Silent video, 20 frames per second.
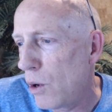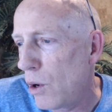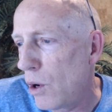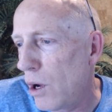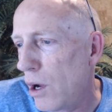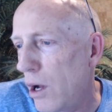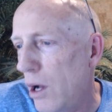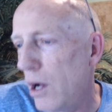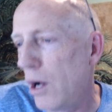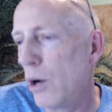
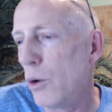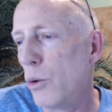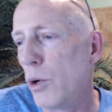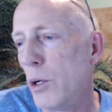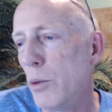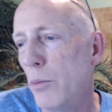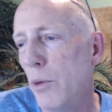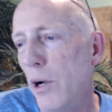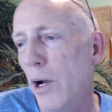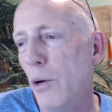What
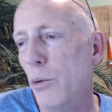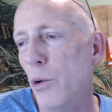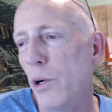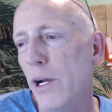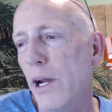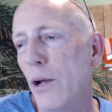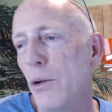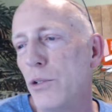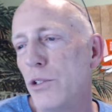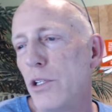do my
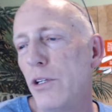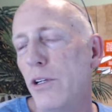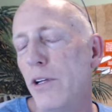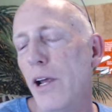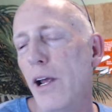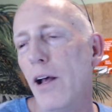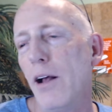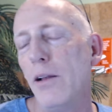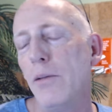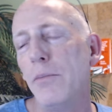workouts
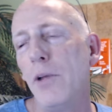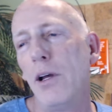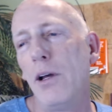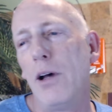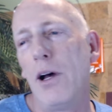entail?